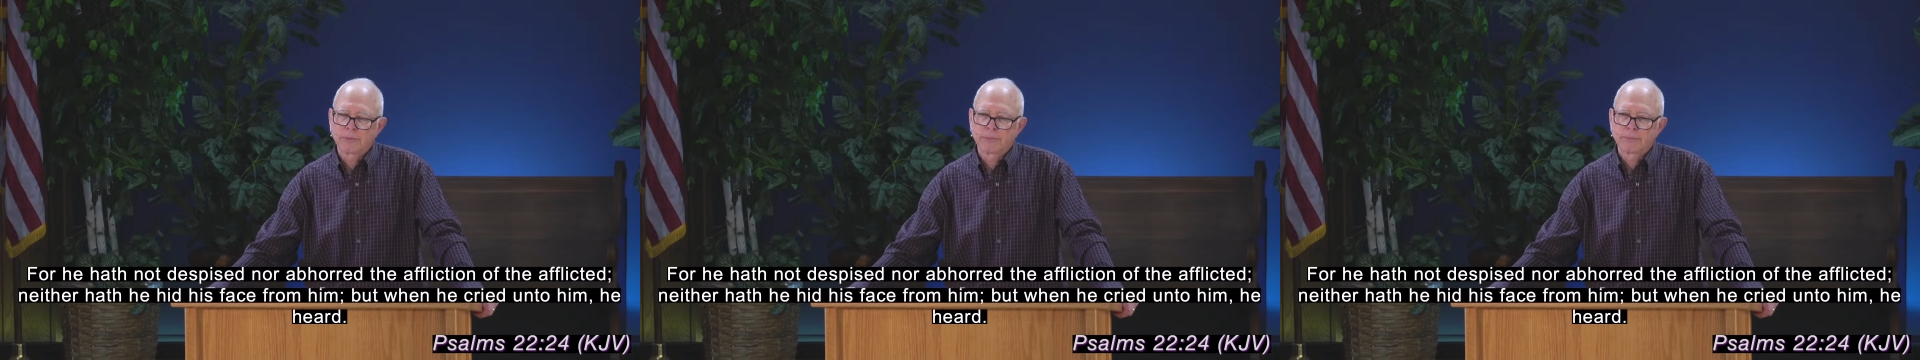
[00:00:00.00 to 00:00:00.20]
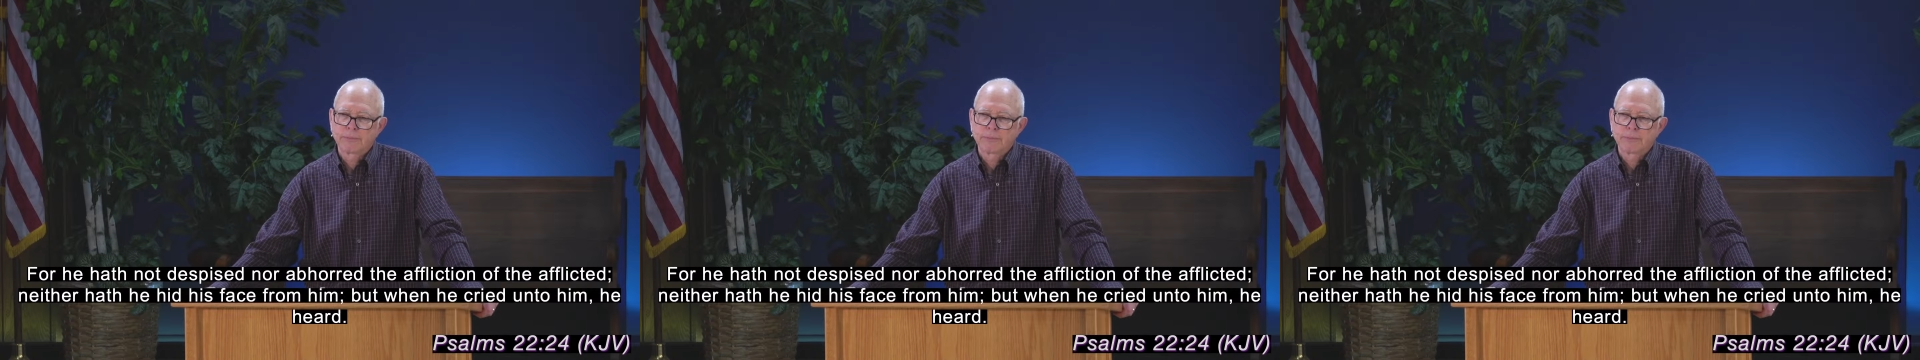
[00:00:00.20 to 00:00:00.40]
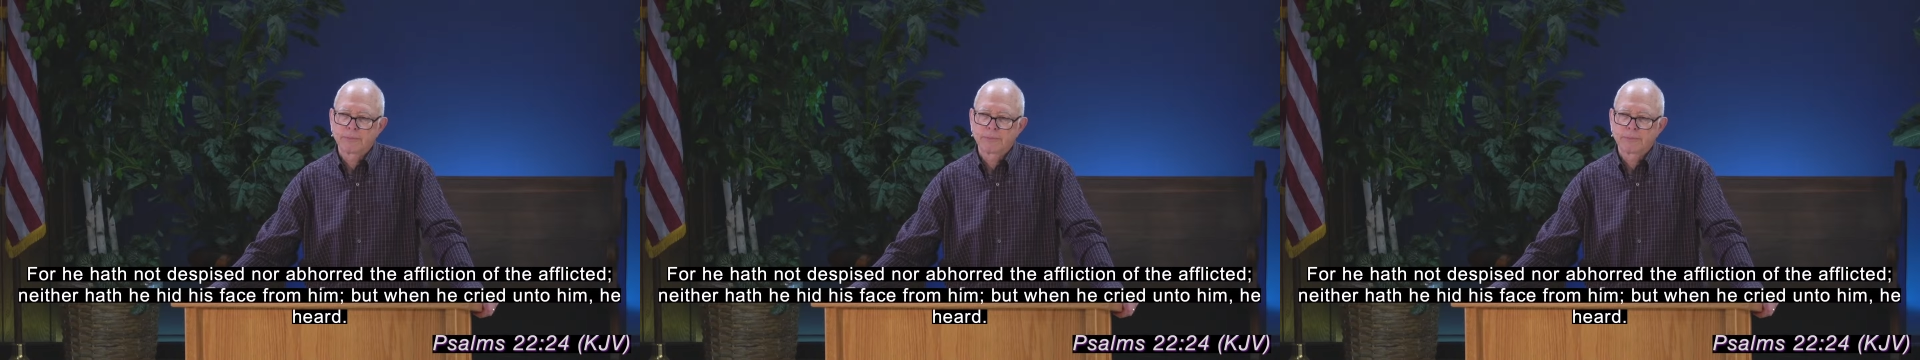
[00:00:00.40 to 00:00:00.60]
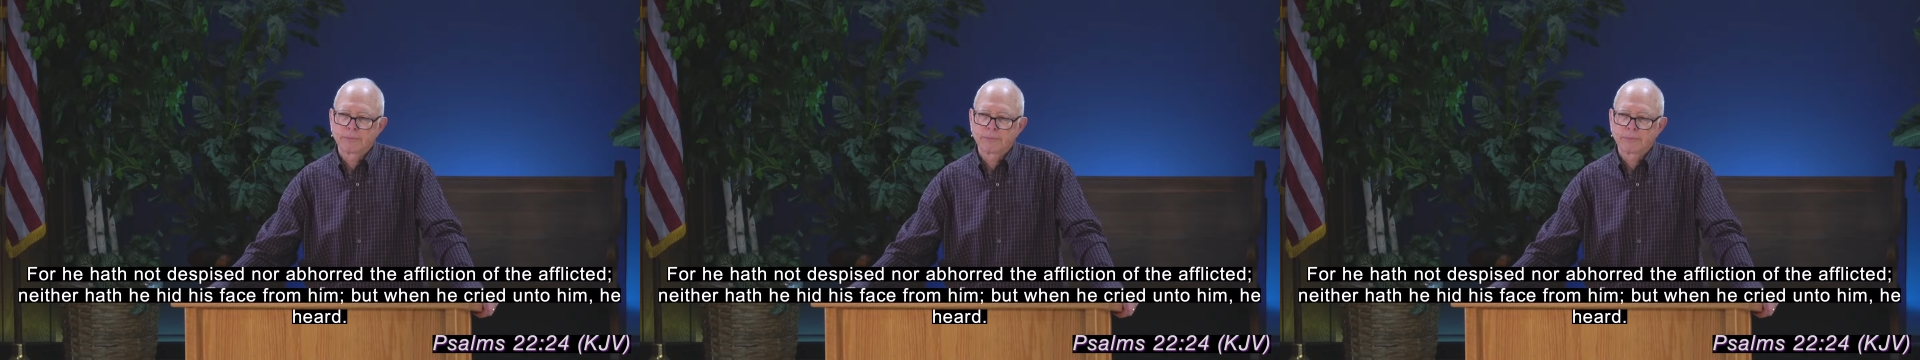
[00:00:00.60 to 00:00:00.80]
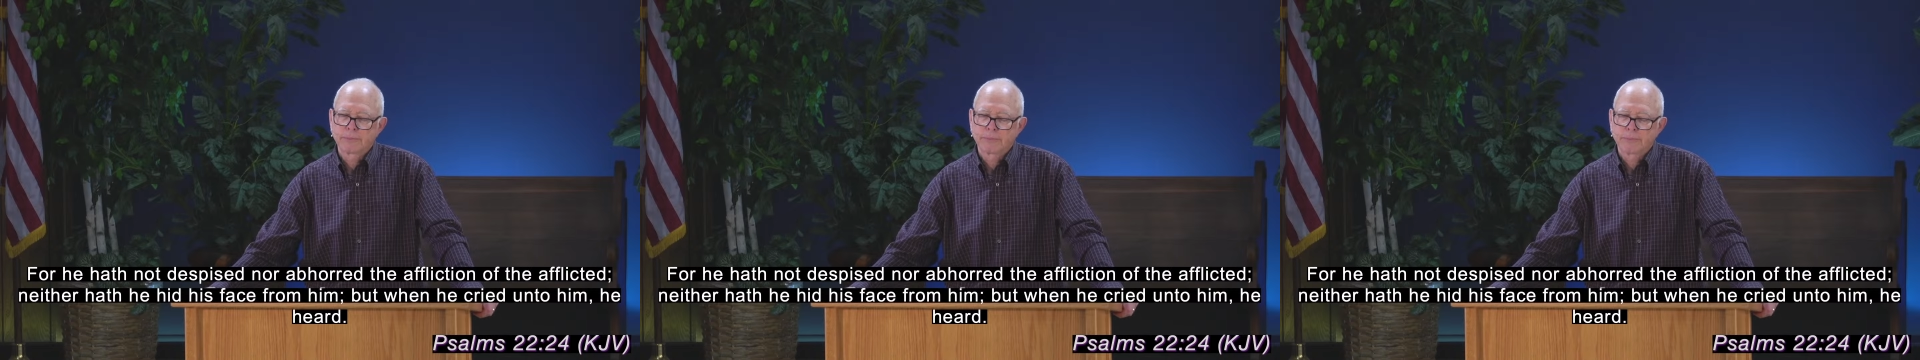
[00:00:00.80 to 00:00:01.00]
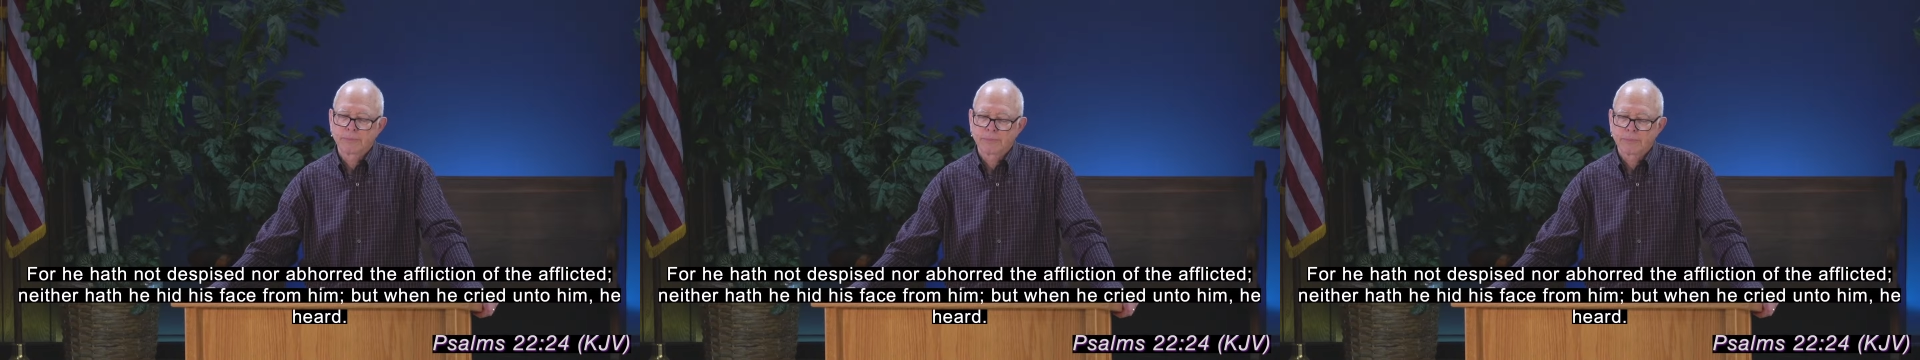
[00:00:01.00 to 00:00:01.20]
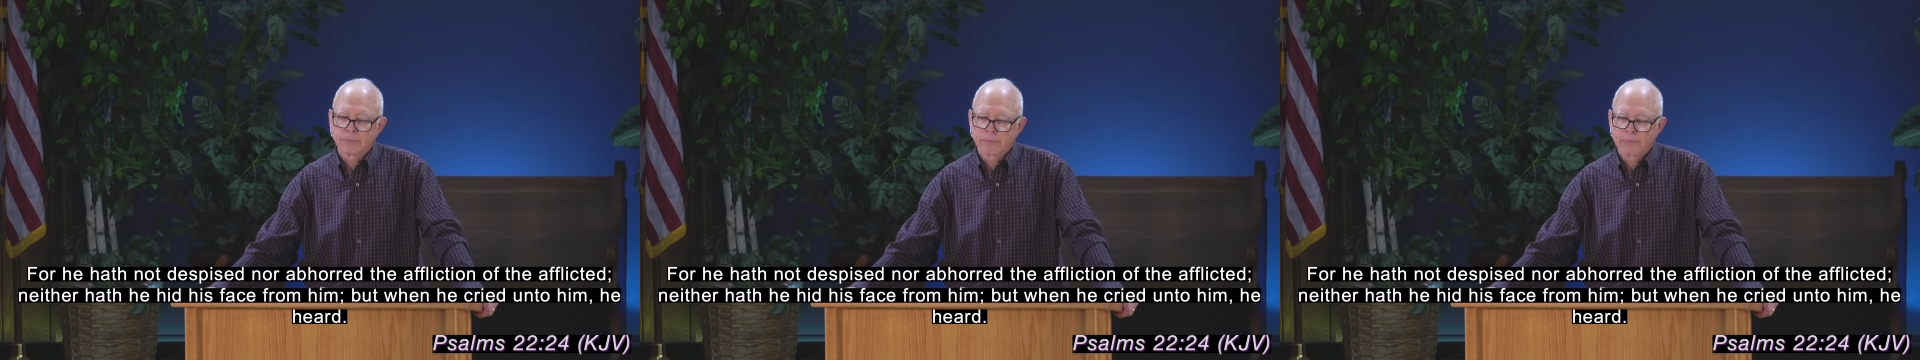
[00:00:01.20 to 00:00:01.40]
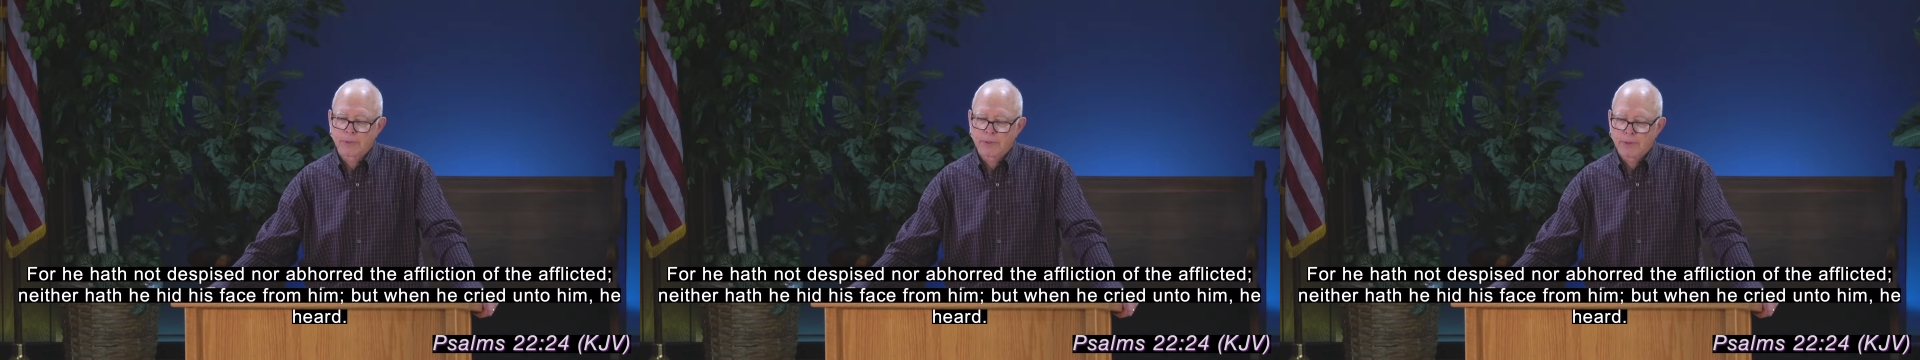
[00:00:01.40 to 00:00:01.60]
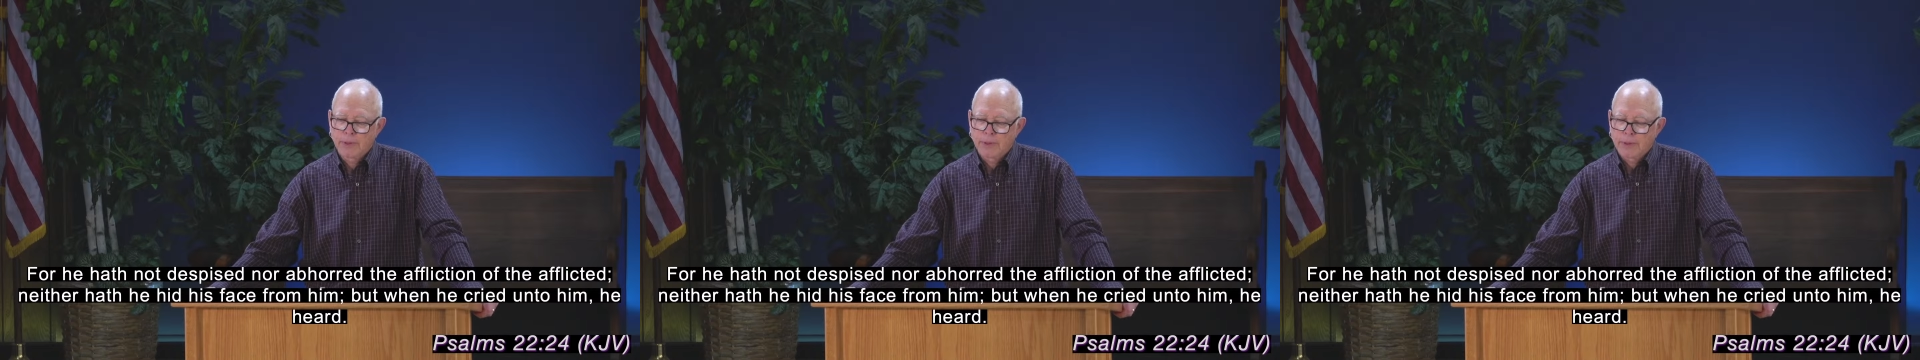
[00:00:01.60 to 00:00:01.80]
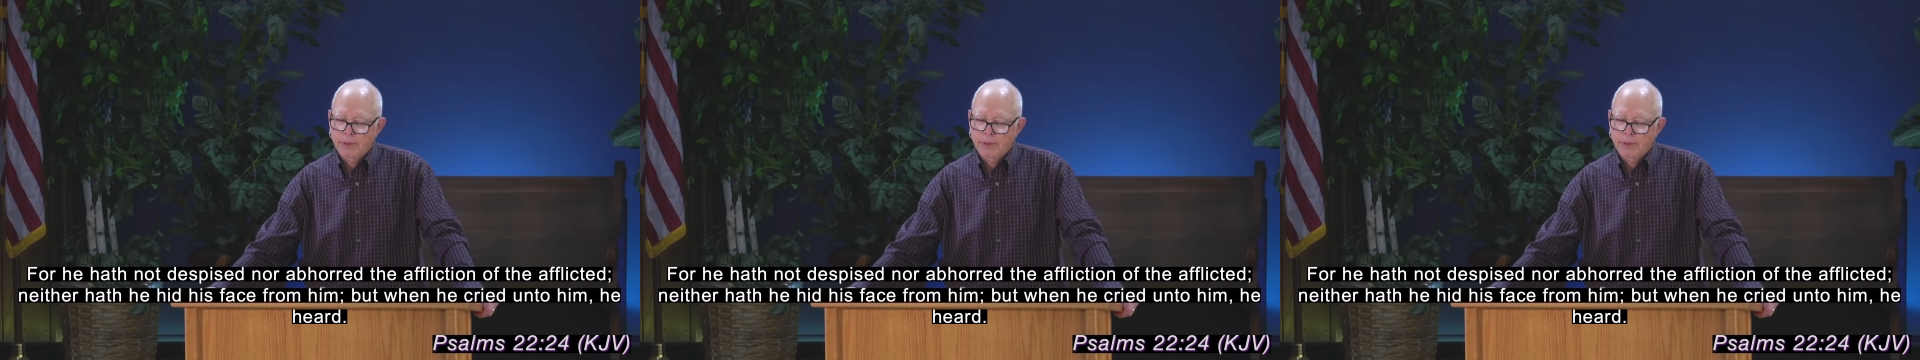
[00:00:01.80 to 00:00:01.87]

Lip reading: (no one is talking)